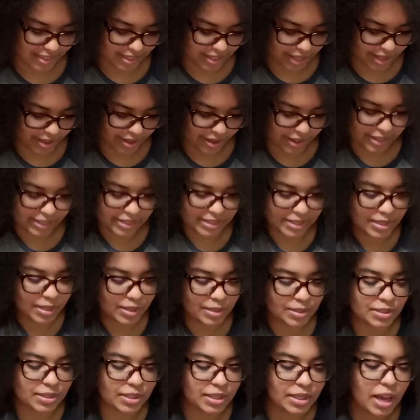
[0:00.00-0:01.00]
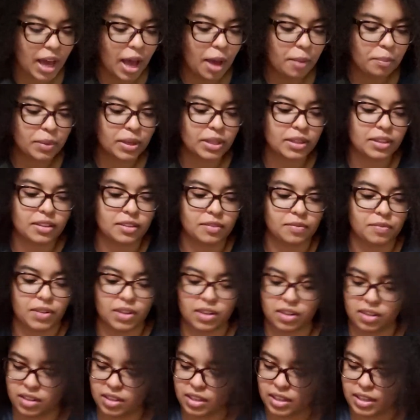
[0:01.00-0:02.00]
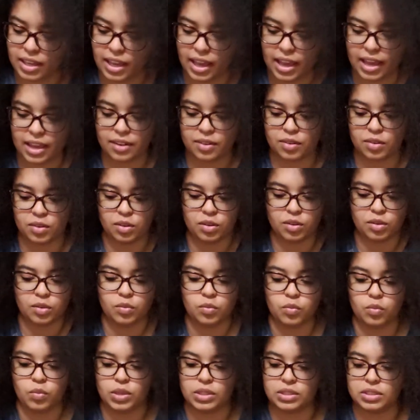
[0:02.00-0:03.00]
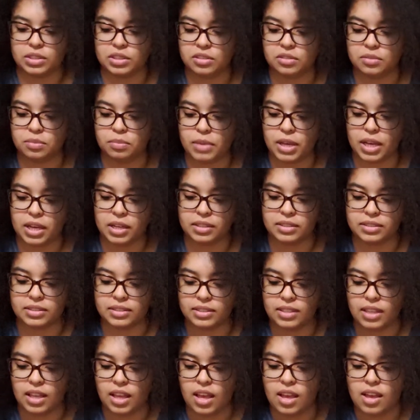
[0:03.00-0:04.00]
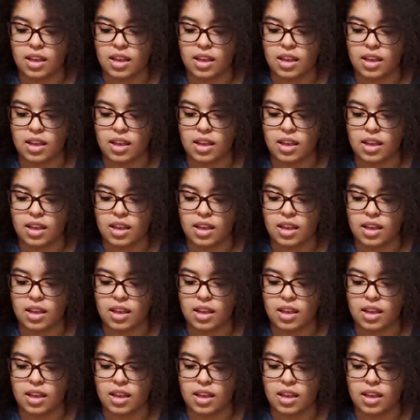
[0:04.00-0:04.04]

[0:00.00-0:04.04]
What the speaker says: Okay, so she got me this vanilla candle, which smells